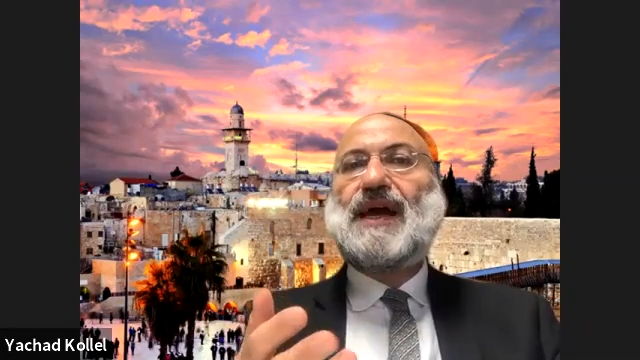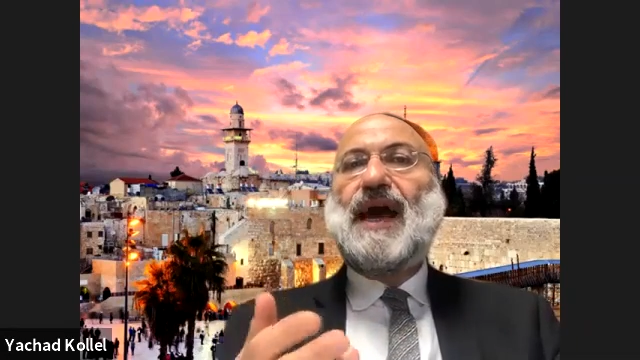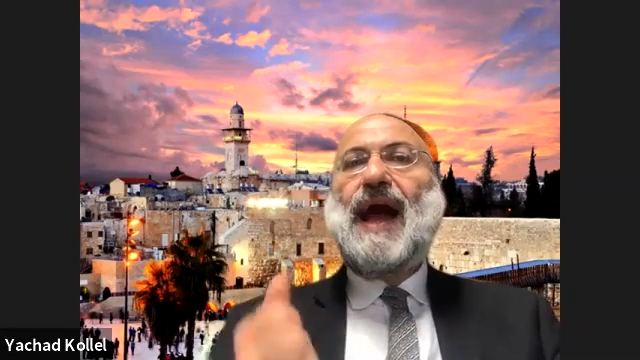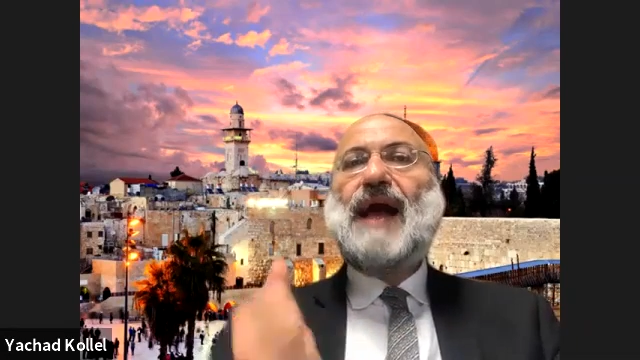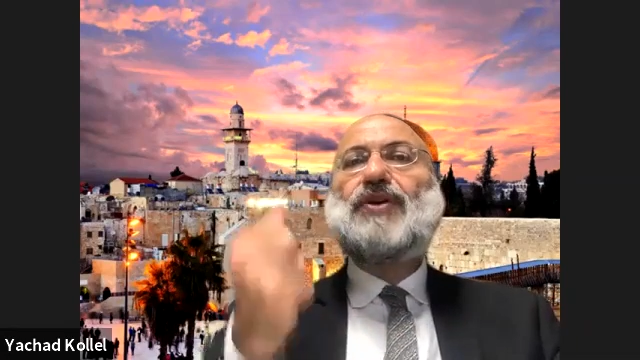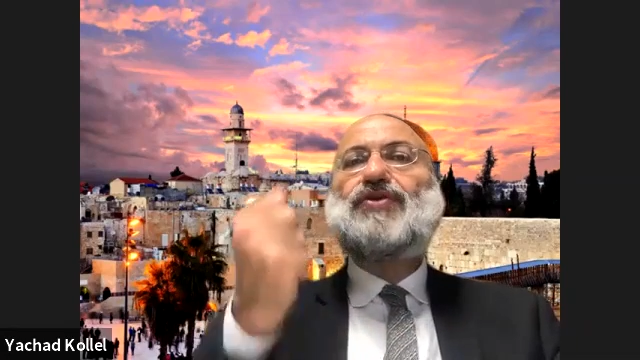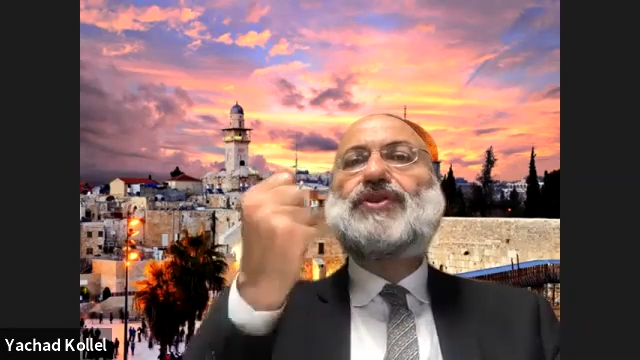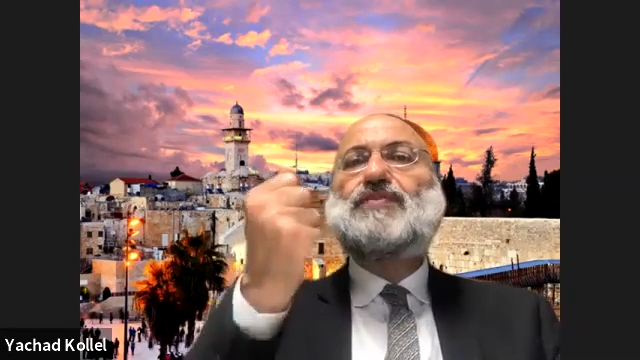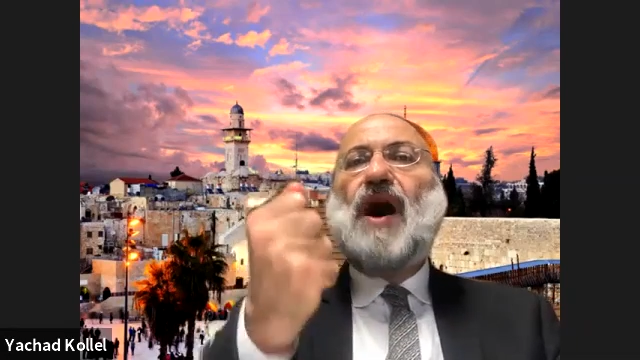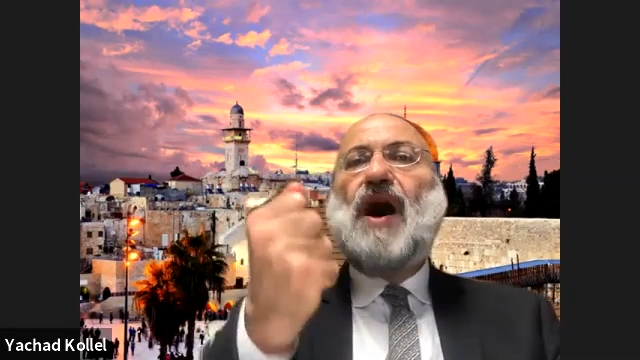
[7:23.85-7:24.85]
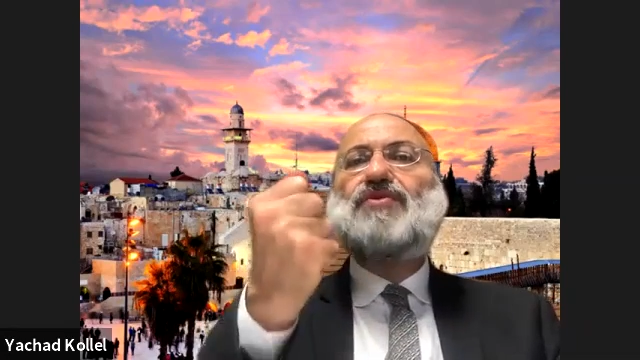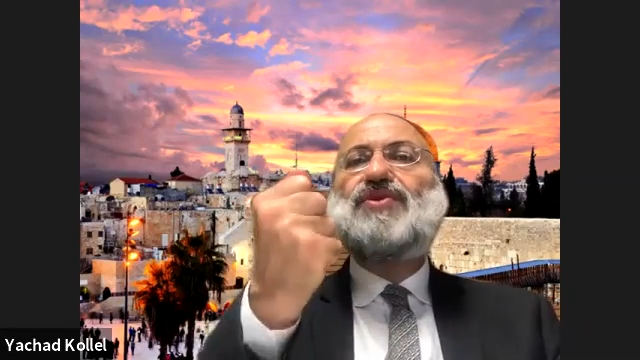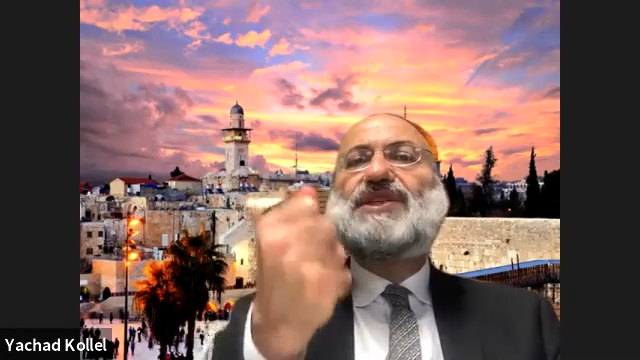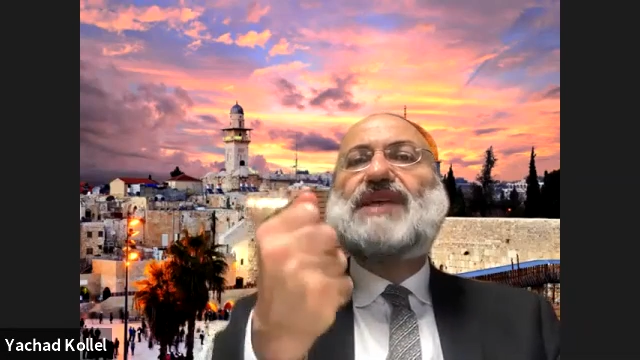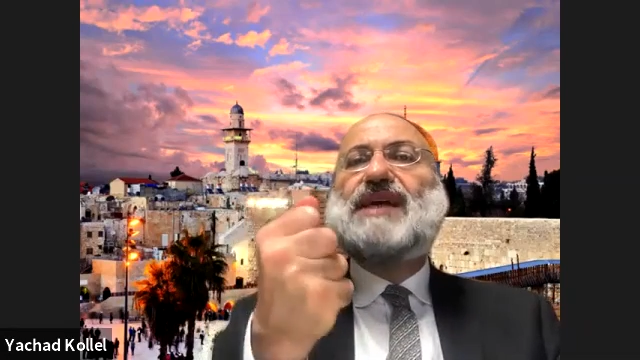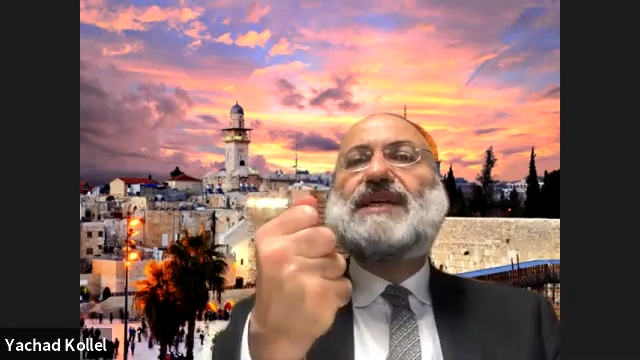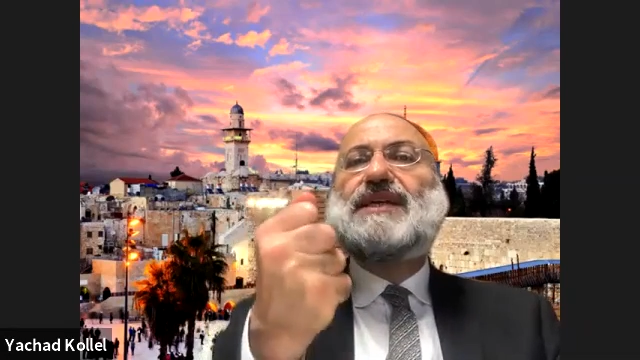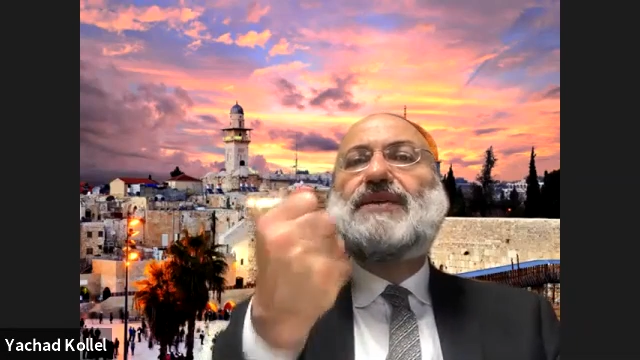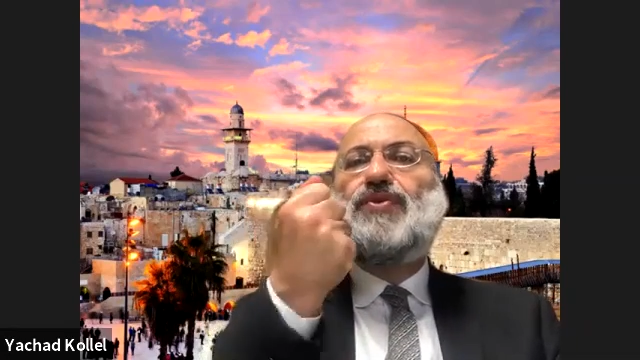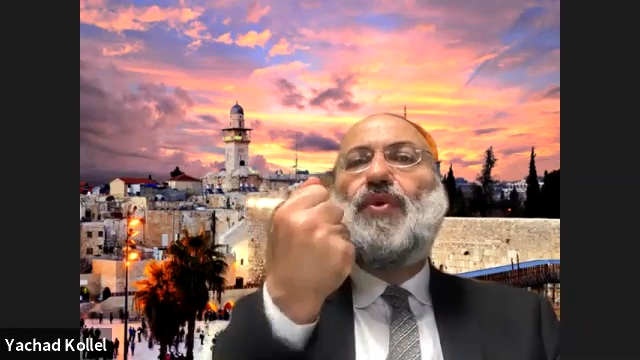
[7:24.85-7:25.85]
HaKadosh Baruch Hu is saying,
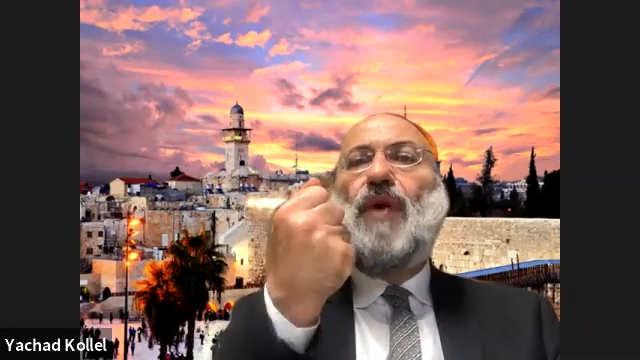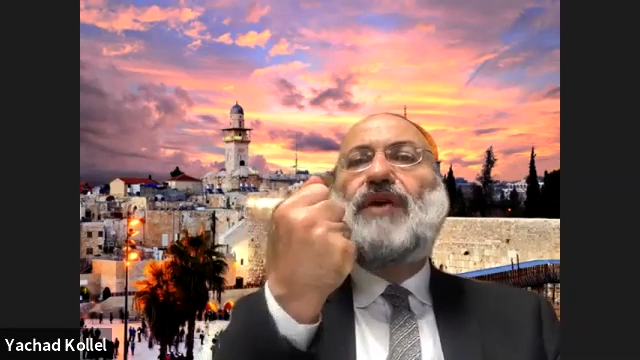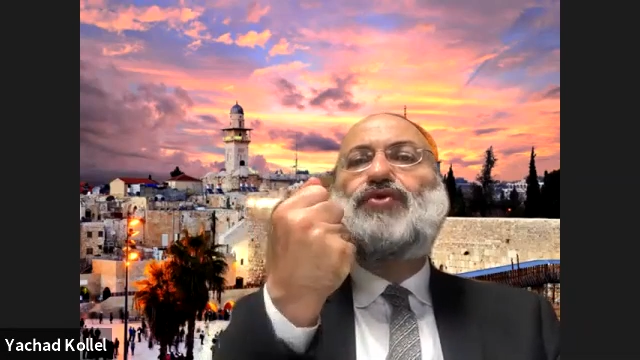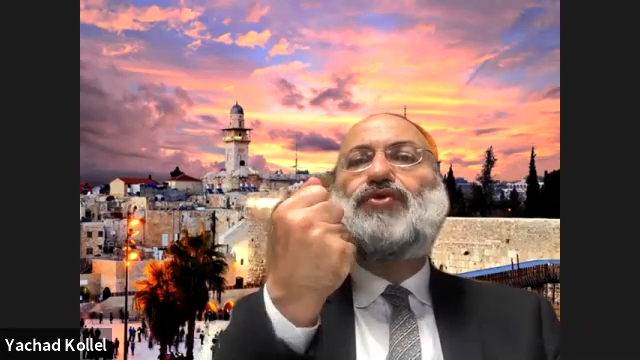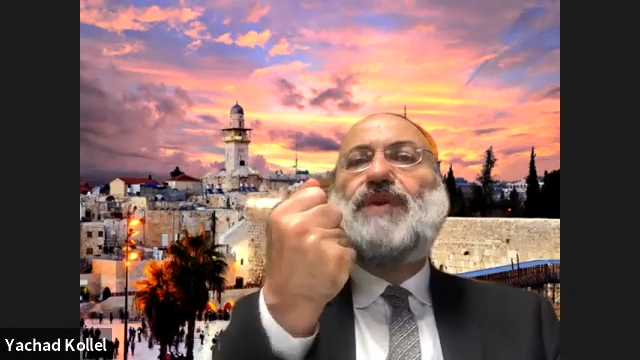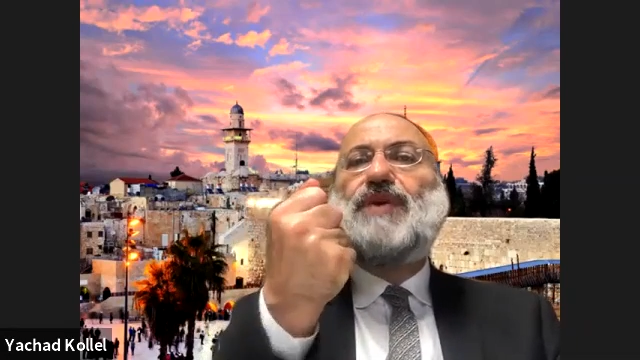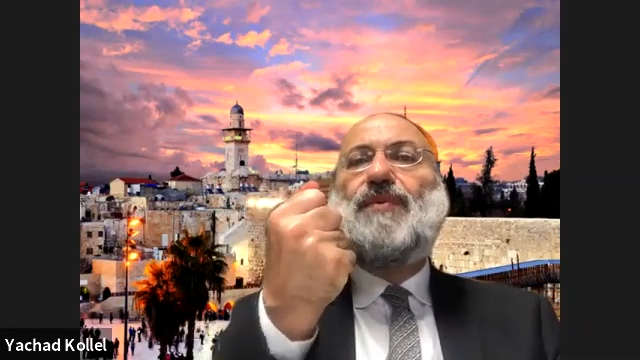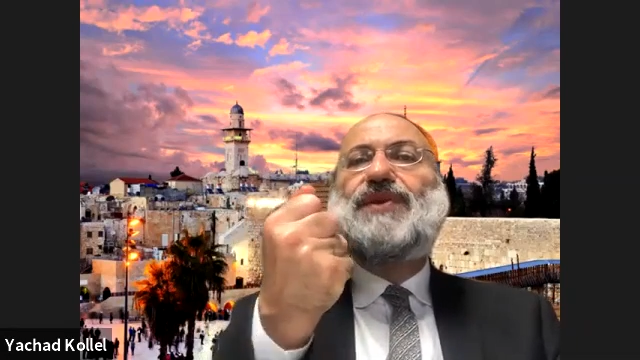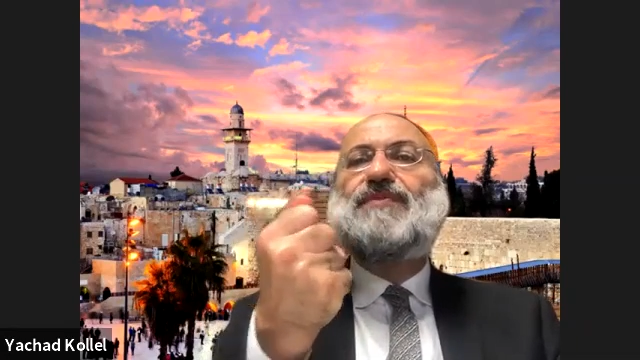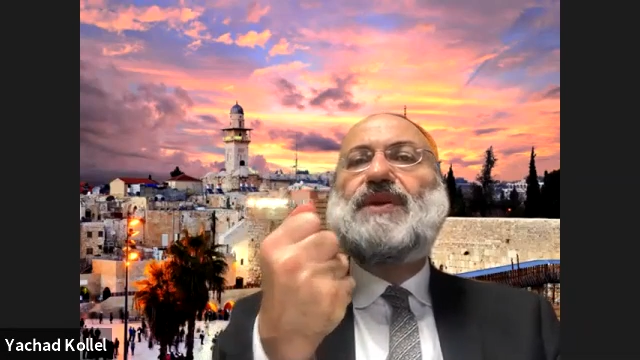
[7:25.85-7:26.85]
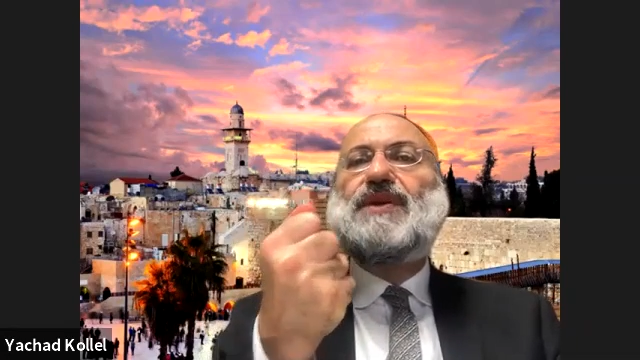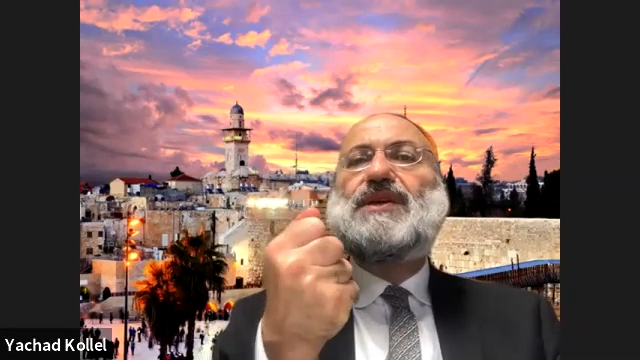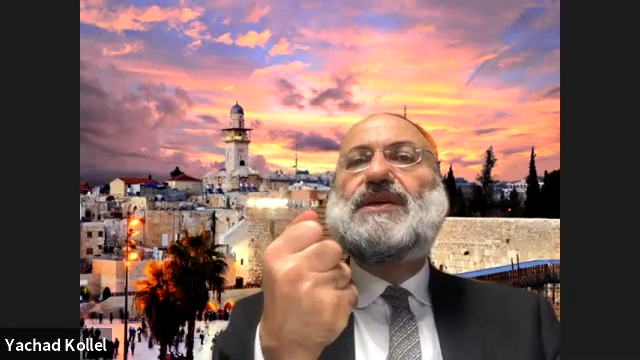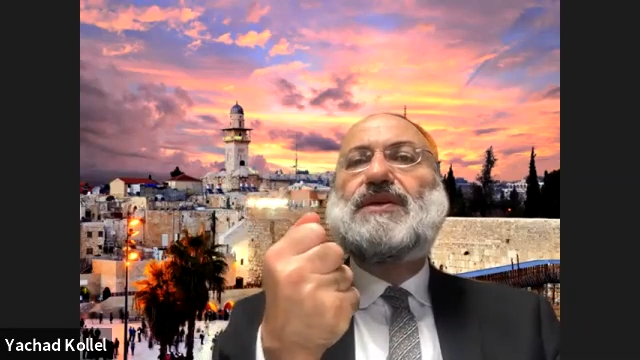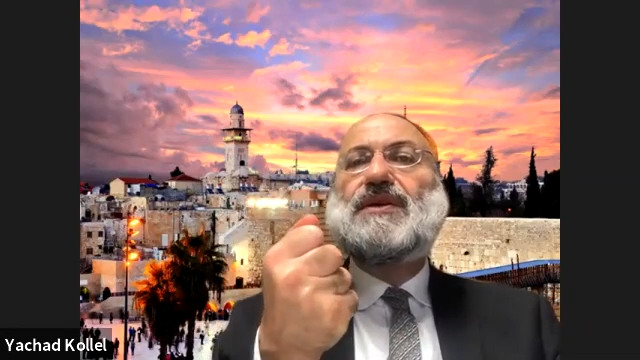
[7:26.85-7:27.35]
you want to be with me.